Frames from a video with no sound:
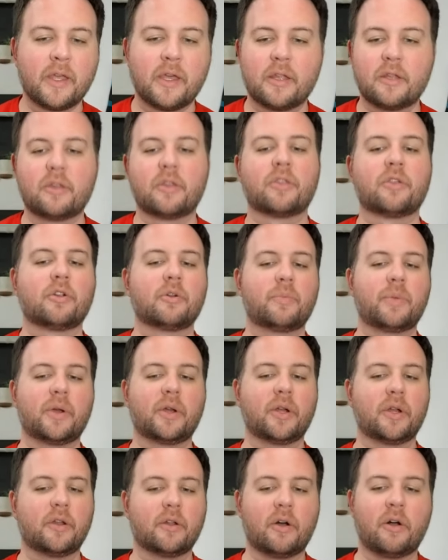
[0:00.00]
in the third
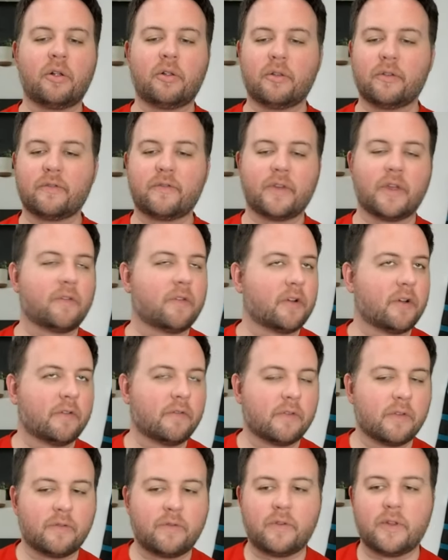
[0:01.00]
period, all in favor
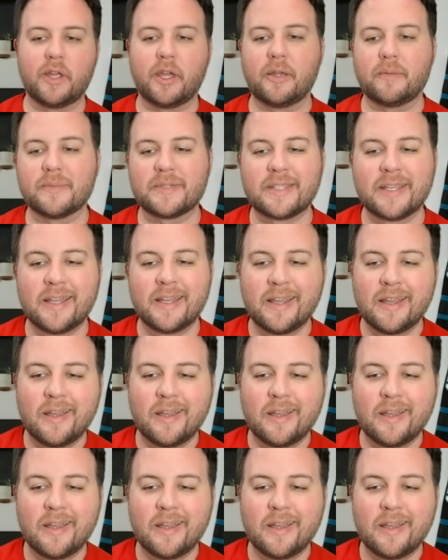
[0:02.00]
of the Flames.